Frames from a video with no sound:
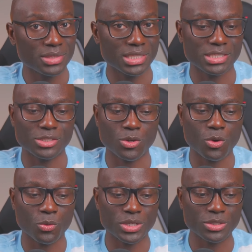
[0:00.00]
This is
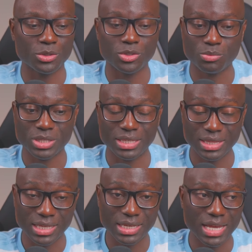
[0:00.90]
always going to be a
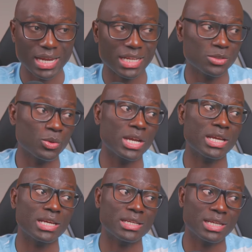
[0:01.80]
thing, and that's why
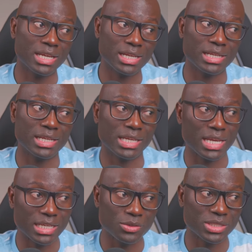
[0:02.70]
an airline like
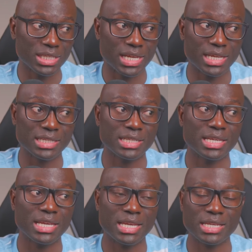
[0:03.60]
Air New Zealand
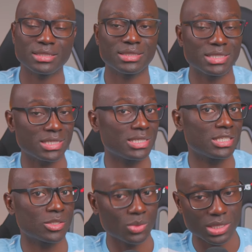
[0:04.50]
is ditching
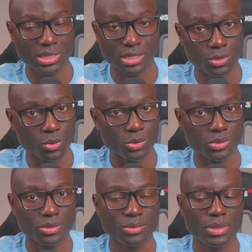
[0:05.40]
its 2030 goals.